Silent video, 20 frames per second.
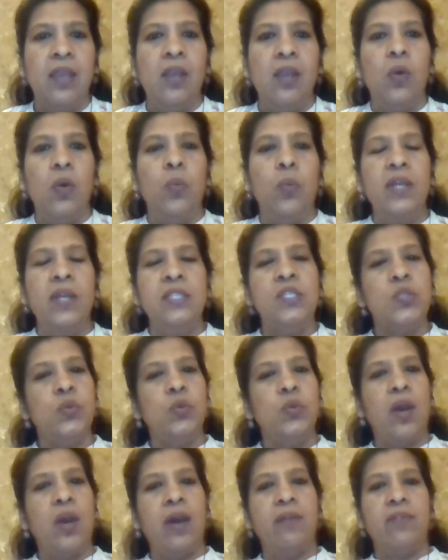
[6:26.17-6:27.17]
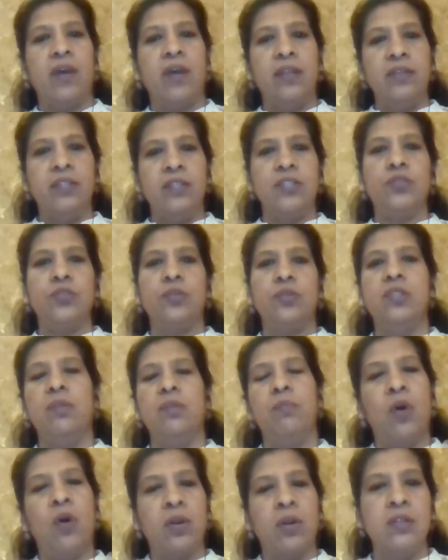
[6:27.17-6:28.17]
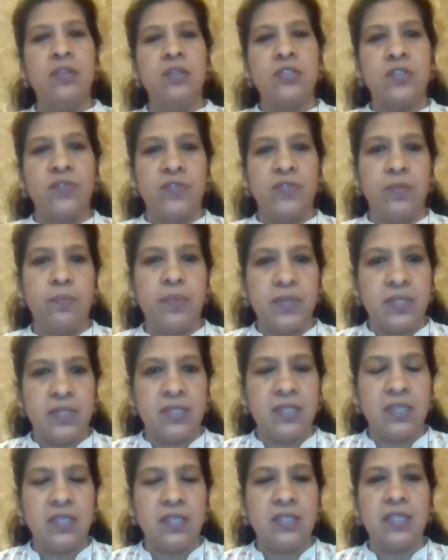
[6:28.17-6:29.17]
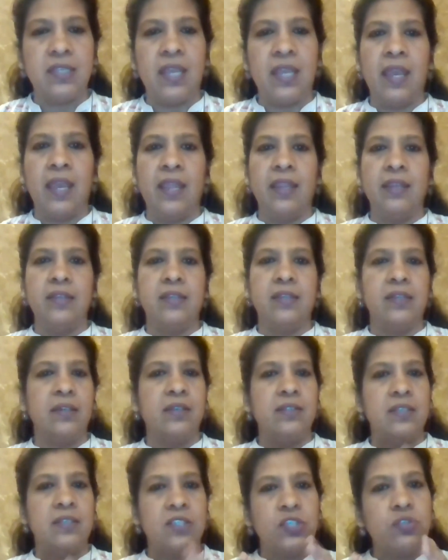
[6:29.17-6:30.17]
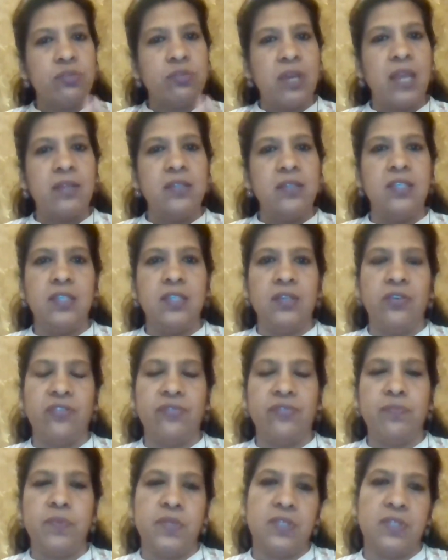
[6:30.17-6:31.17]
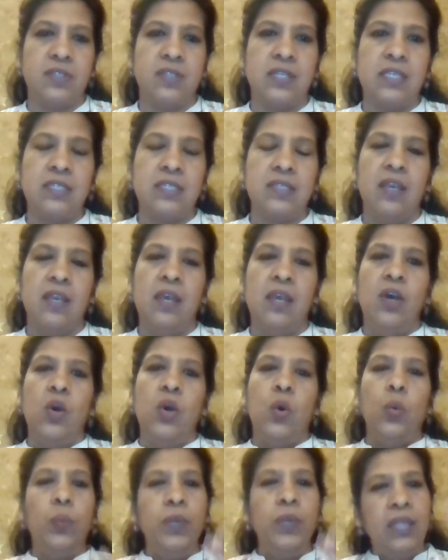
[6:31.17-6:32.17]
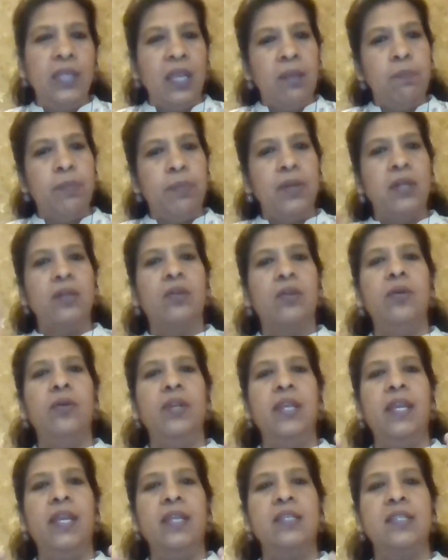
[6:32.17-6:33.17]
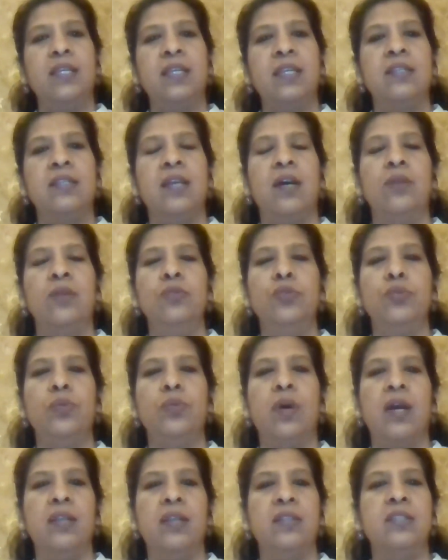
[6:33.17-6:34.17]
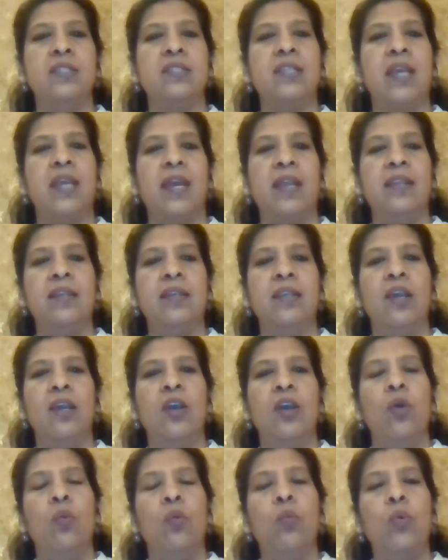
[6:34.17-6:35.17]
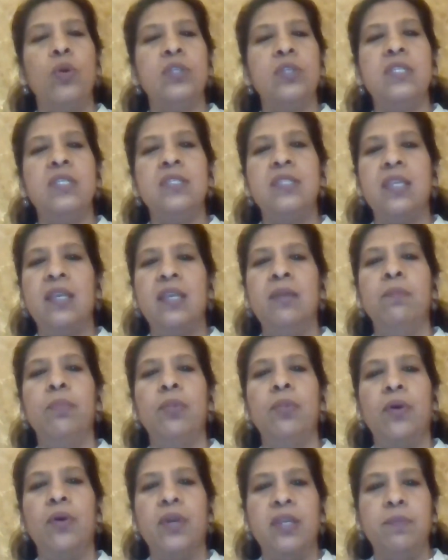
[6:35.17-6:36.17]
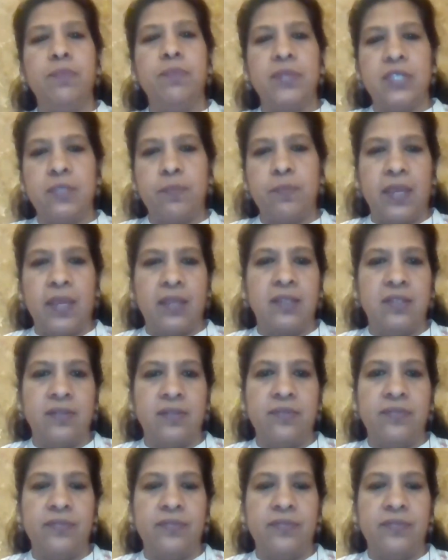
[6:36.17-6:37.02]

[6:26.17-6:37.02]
Once you have understood the models of the business and the strategy of business, we then percolate it down to understand what is the employee perspective.